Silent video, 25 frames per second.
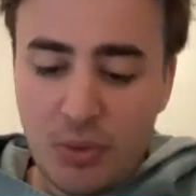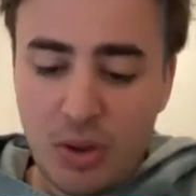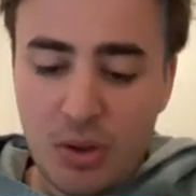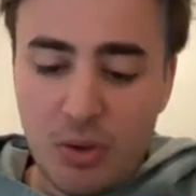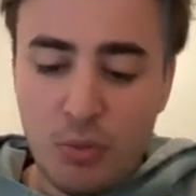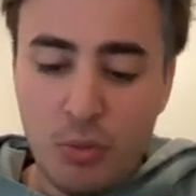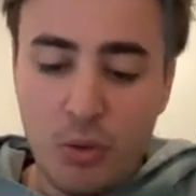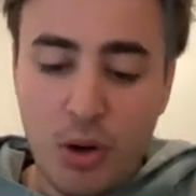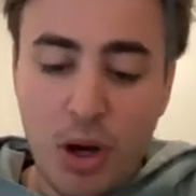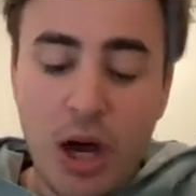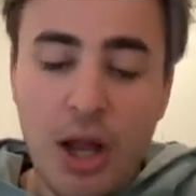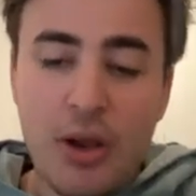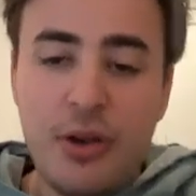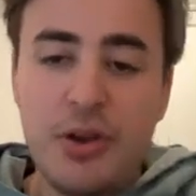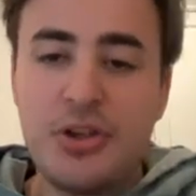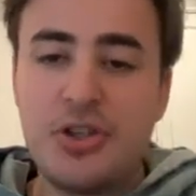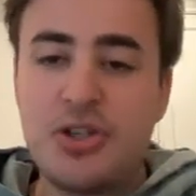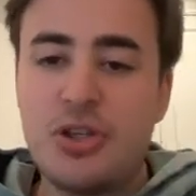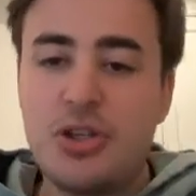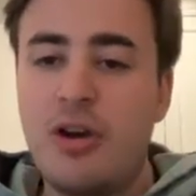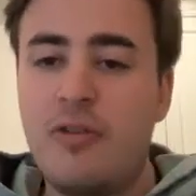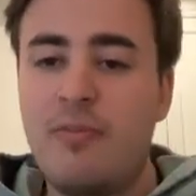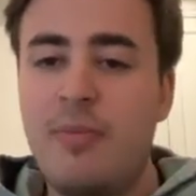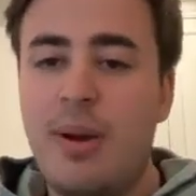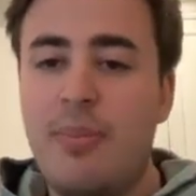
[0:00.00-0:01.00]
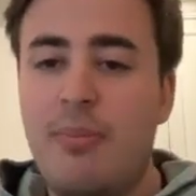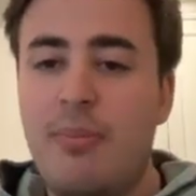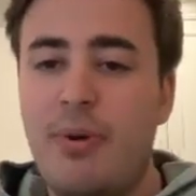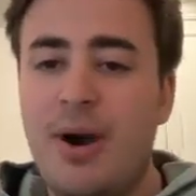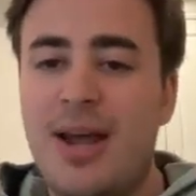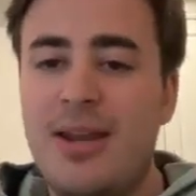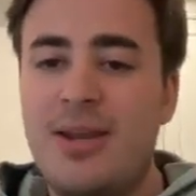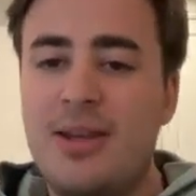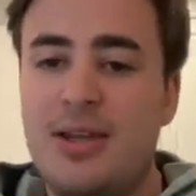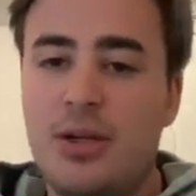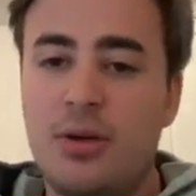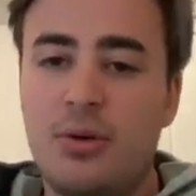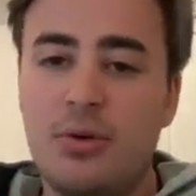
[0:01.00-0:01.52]
underserved by
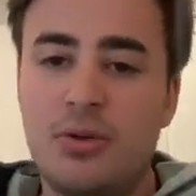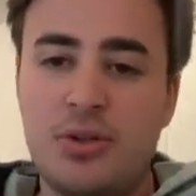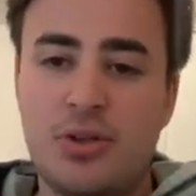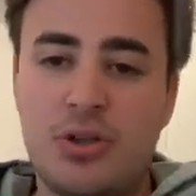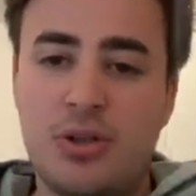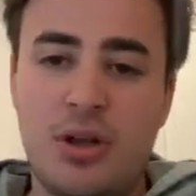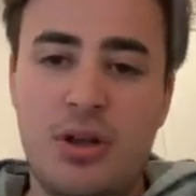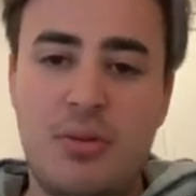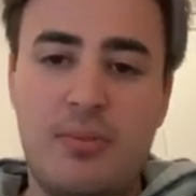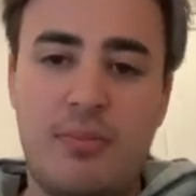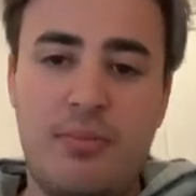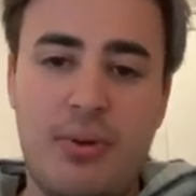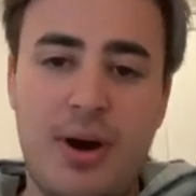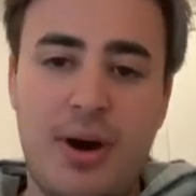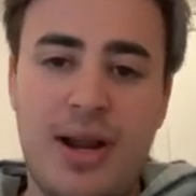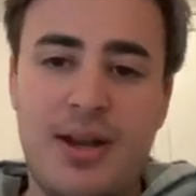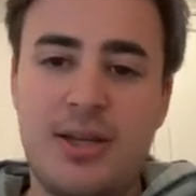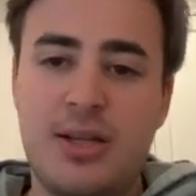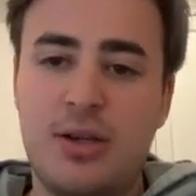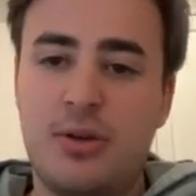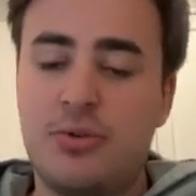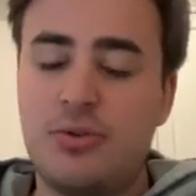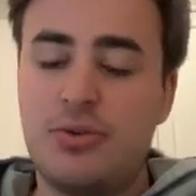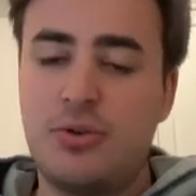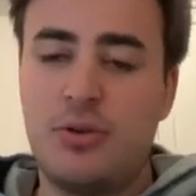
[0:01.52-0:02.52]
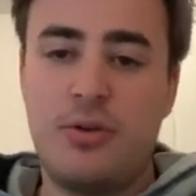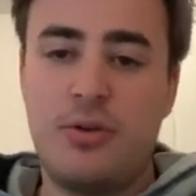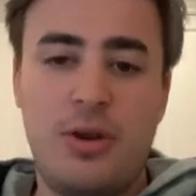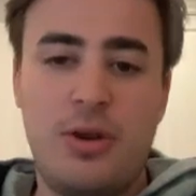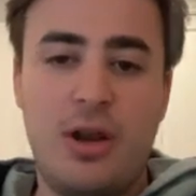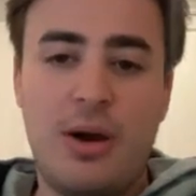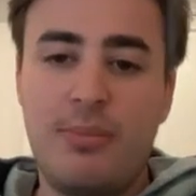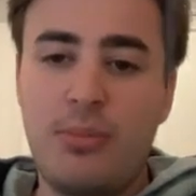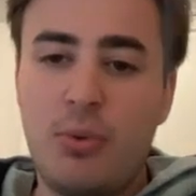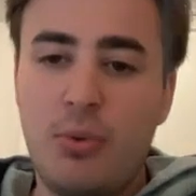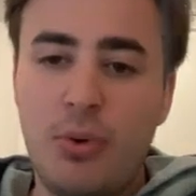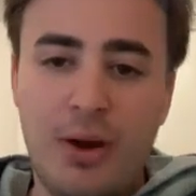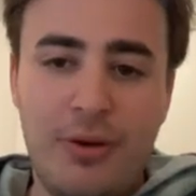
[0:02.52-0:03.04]
brand deals, and brand deals
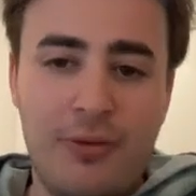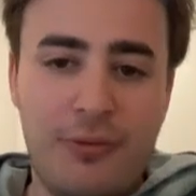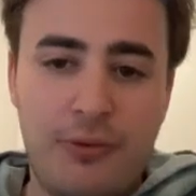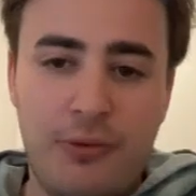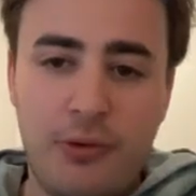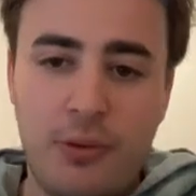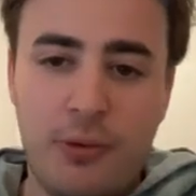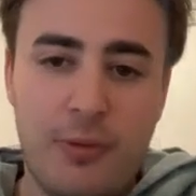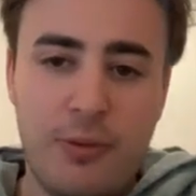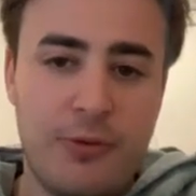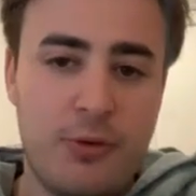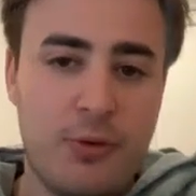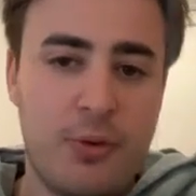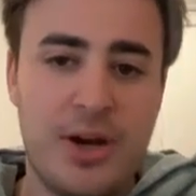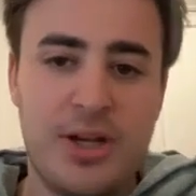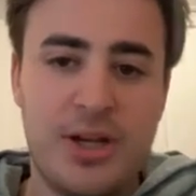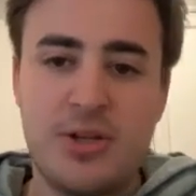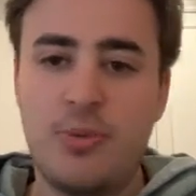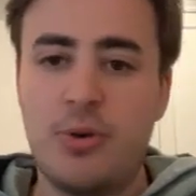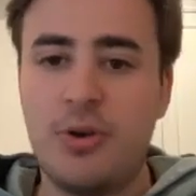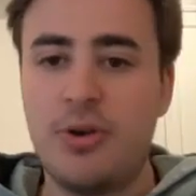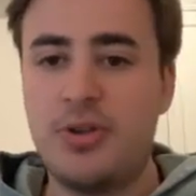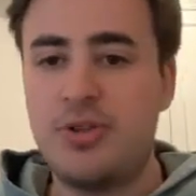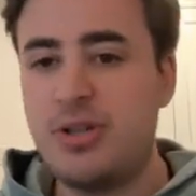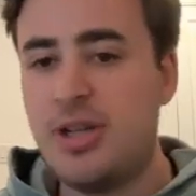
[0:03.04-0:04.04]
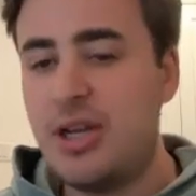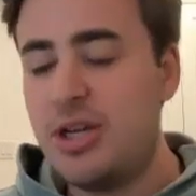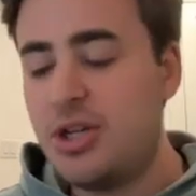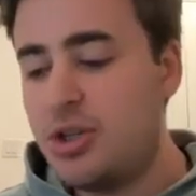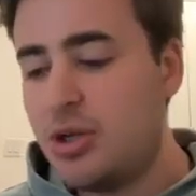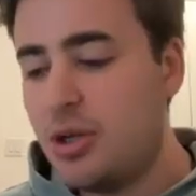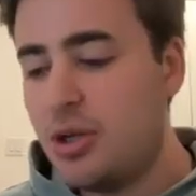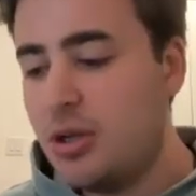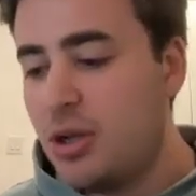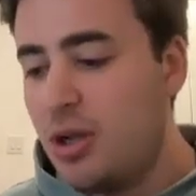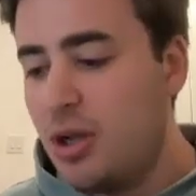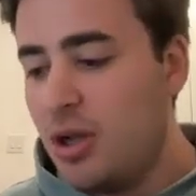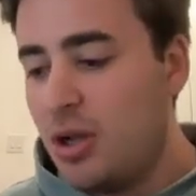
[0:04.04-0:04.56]
number one form of creative
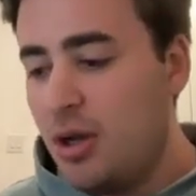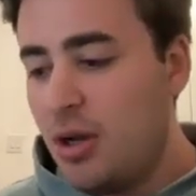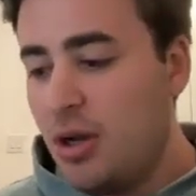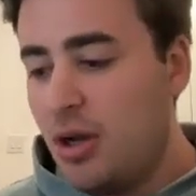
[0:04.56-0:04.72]
monetization.